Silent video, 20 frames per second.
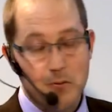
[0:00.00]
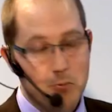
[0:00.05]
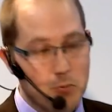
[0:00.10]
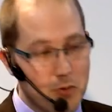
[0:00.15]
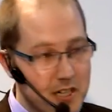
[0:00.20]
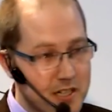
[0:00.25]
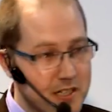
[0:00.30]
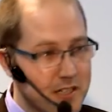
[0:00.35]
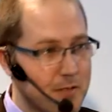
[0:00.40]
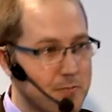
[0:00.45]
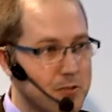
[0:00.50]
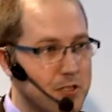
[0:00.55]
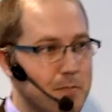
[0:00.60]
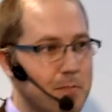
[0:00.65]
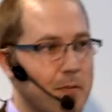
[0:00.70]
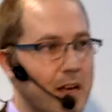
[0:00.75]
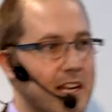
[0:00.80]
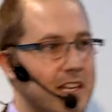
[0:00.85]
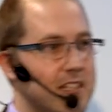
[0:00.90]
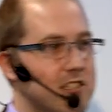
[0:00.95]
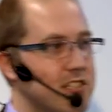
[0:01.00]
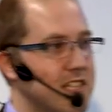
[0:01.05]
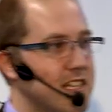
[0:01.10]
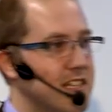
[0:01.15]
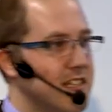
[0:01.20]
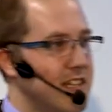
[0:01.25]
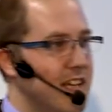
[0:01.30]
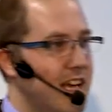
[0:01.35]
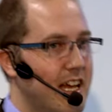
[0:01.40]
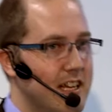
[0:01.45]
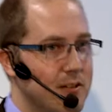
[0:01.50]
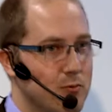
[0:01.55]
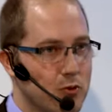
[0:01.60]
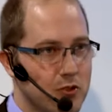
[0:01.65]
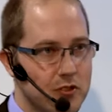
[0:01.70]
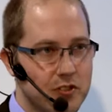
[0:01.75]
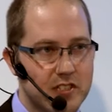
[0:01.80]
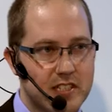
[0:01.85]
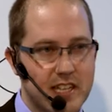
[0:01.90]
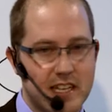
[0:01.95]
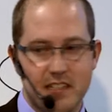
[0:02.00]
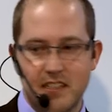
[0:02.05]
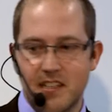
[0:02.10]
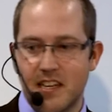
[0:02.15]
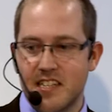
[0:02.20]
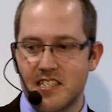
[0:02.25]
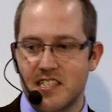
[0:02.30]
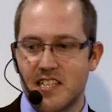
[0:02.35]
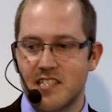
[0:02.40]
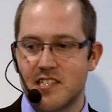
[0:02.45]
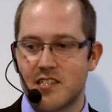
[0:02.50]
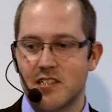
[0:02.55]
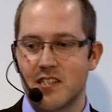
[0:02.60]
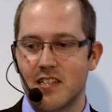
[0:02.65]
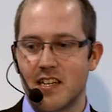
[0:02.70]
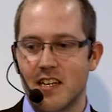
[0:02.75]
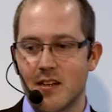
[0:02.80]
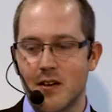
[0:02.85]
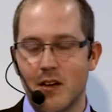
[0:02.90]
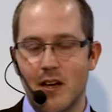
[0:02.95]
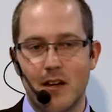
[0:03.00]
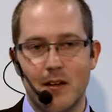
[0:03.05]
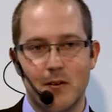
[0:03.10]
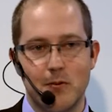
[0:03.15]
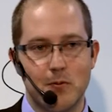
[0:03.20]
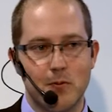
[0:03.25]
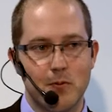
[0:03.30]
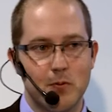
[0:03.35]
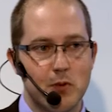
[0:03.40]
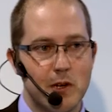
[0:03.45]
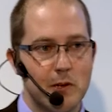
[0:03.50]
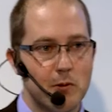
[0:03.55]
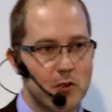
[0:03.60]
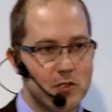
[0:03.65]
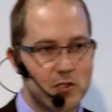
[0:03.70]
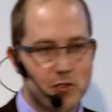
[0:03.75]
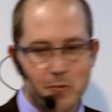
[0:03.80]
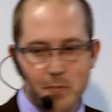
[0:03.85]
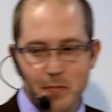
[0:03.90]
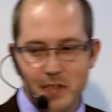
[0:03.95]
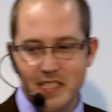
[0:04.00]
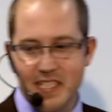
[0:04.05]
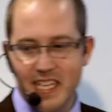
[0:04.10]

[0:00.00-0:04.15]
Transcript: When it comes to packaging and world standardization, we want to